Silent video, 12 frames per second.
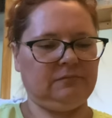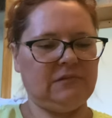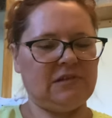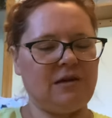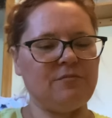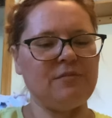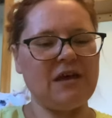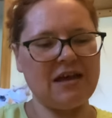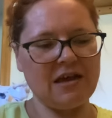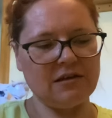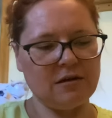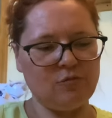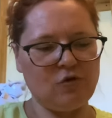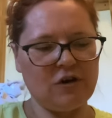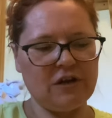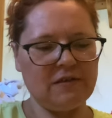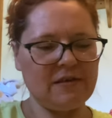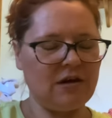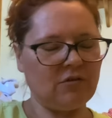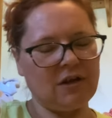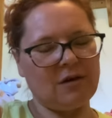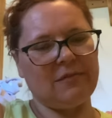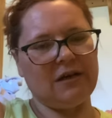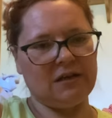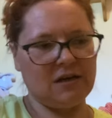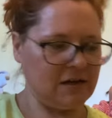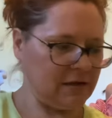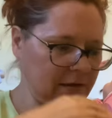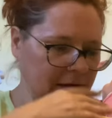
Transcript: I may end up wanting that one. I may not.